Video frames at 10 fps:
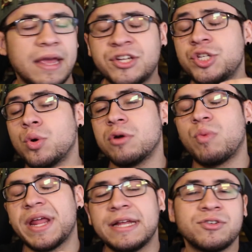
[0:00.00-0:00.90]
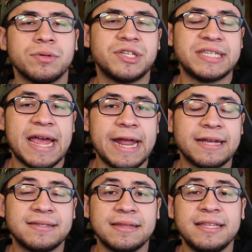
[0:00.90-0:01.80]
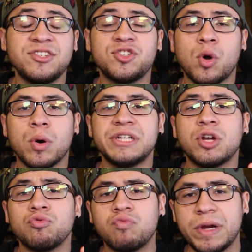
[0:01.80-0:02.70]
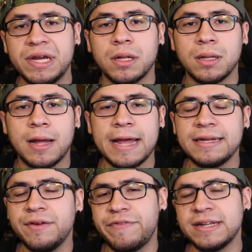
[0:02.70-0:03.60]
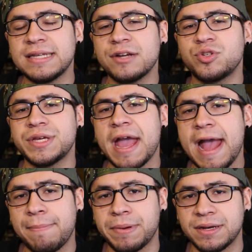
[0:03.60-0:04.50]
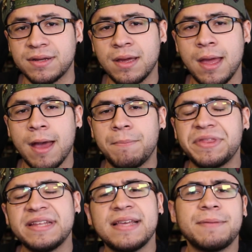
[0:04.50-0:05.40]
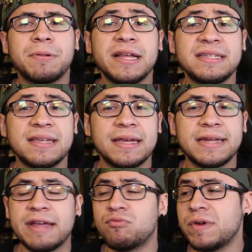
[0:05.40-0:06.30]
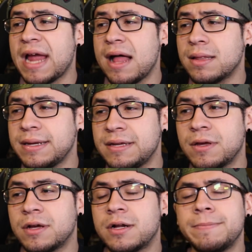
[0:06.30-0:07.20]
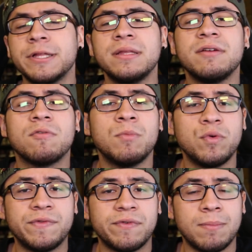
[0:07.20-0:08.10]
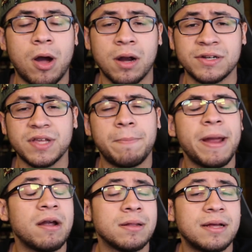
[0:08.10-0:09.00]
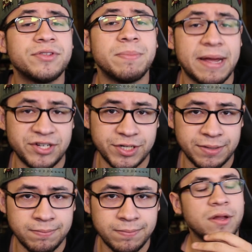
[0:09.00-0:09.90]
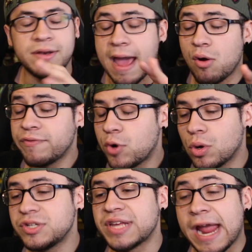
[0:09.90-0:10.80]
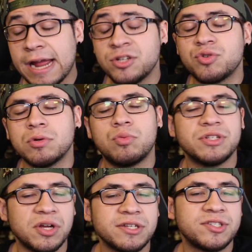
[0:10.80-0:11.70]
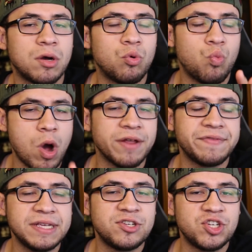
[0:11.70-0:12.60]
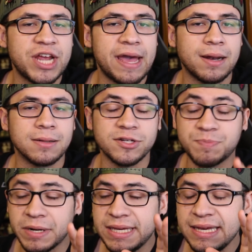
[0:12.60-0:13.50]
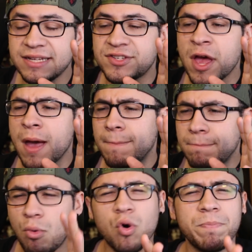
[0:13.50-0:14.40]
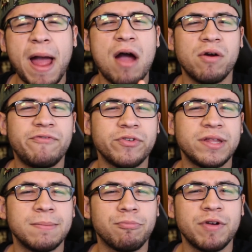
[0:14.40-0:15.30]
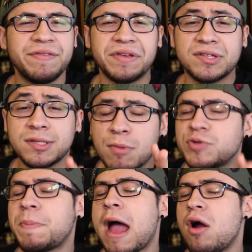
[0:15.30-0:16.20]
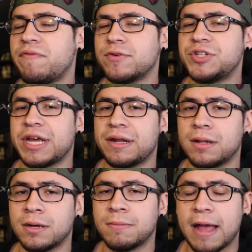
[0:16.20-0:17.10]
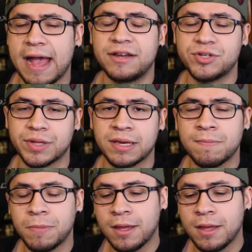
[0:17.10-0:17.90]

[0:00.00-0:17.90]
In short, what Andrew is saying is that these stories are real, and the events actually happened, but they take place in a reality completely removed from ours, a parallel dimension. Now, of course, Andrew was also one of these channelers, but he is more powerful than the previous, the most powerful channeler, actually.